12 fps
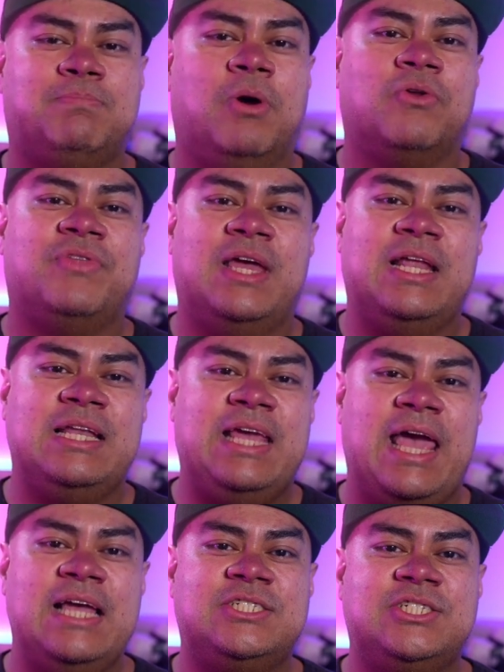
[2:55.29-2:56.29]
both
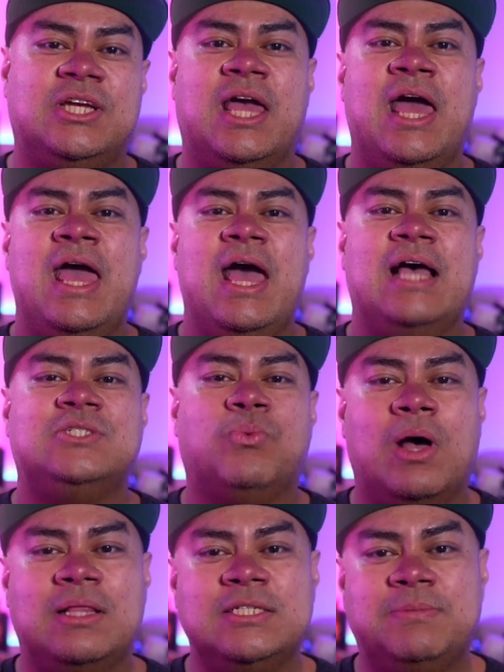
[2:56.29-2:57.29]
engaging as
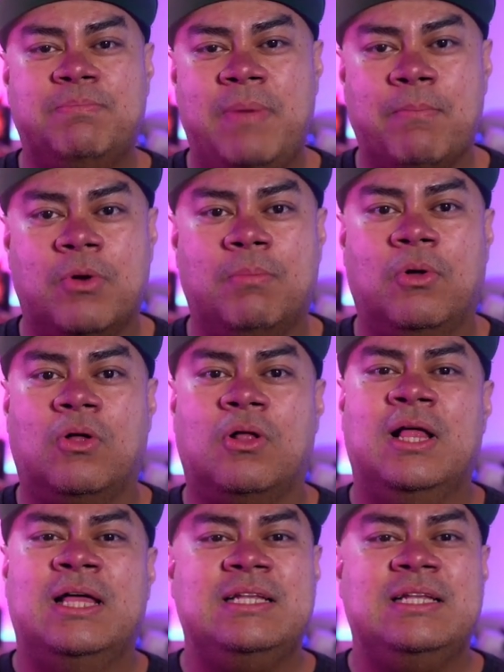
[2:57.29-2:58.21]
well as memorable,